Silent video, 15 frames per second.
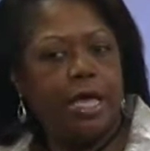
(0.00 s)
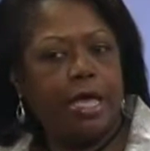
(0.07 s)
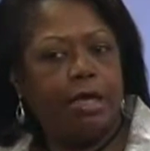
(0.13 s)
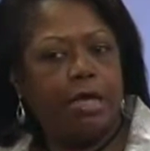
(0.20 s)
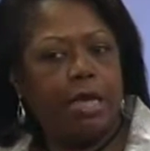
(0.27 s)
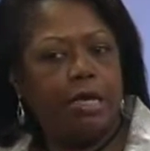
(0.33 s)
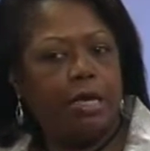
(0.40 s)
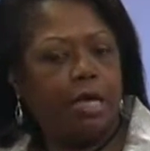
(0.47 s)

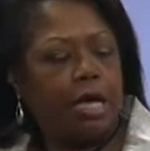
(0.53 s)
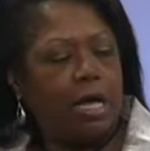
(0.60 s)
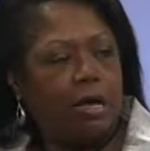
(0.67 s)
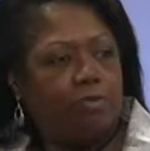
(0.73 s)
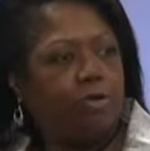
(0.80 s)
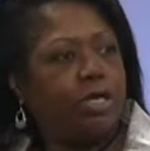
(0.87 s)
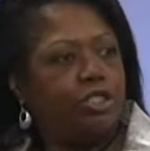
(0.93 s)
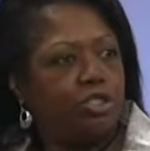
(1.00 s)
and
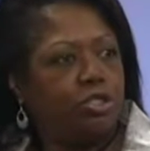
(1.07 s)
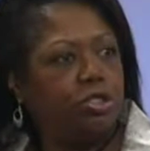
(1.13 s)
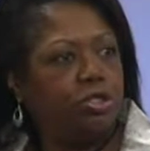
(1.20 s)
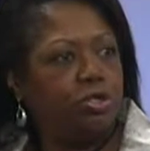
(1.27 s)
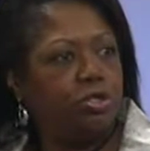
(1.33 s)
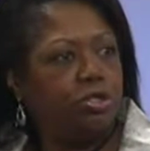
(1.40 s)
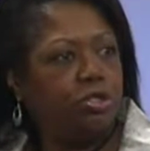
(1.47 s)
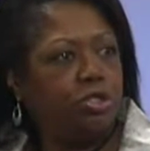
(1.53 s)

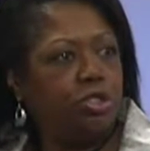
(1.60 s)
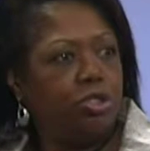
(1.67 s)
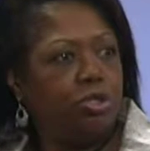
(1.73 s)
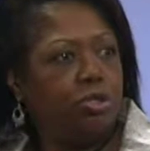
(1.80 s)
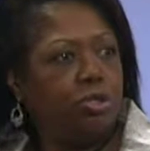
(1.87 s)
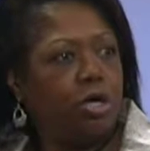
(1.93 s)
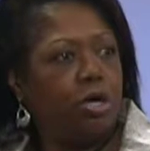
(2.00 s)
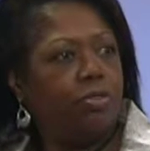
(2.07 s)
register
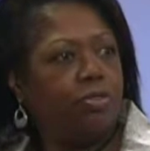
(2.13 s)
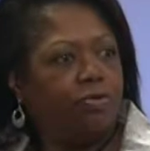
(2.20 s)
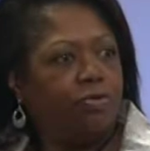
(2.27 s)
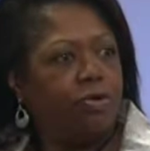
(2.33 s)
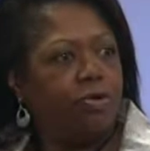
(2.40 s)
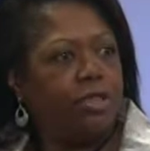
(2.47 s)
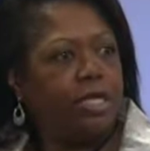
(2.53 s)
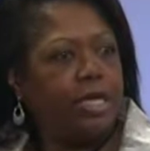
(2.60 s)
to go
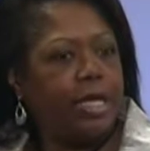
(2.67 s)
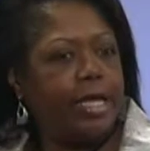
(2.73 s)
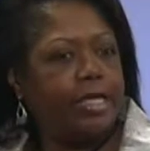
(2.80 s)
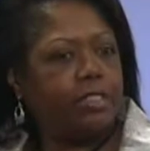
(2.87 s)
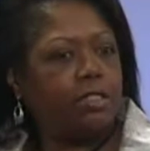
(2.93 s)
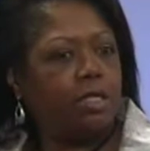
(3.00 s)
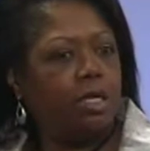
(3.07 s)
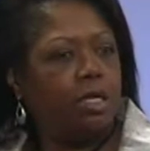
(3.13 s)
through the
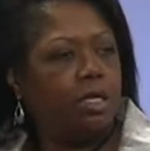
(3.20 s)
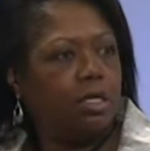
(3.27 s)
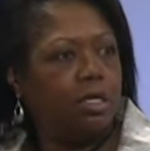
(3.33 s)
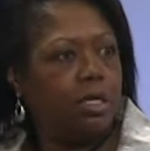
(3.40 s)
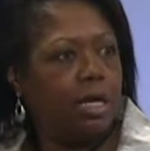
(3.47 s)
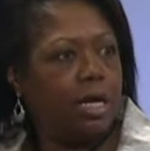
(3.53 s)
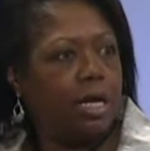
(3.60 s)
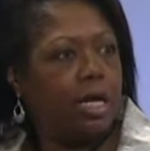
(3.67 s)
next
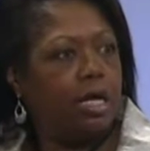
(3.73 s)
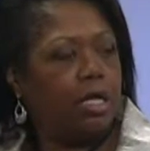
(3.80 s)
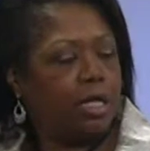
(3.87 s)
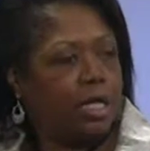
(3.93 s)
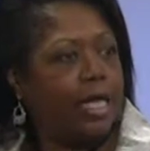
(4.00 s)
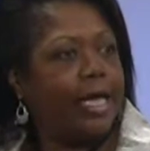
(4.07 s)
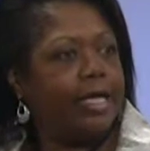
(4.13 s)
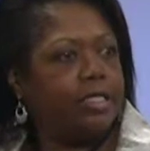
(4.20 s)

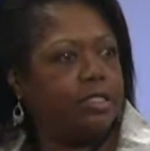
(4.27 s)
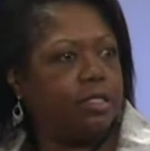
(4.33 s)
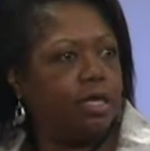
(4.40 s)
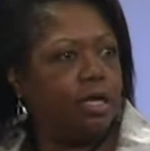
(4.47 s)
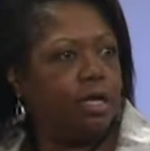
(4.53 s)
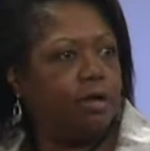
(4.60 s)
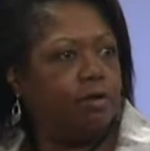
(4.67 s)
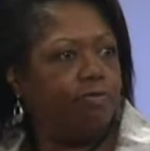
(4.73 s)
class
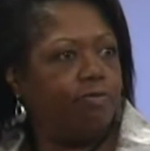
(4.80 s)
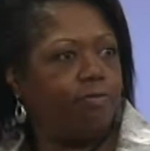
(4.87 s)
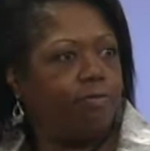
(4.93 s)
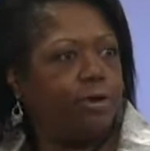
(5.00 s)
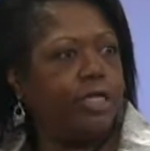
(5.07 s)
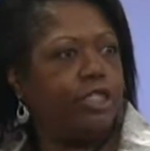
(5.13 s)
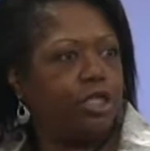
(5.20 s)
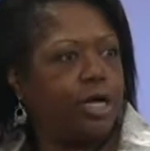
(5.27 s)
of
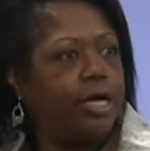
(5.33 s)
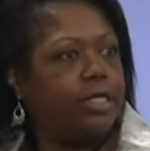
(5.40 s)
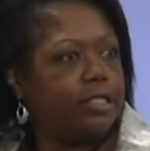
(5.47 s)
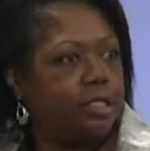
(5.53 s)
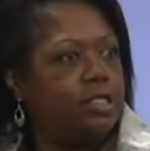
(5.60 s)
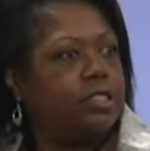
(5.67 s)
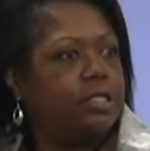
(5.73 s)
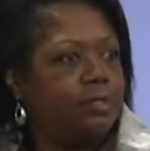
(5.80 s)

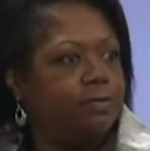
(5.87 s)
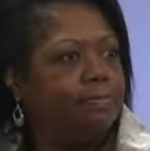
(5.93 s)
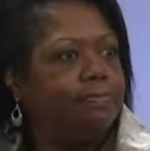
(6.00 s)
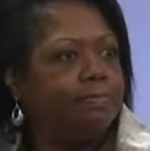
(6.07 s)
franchises.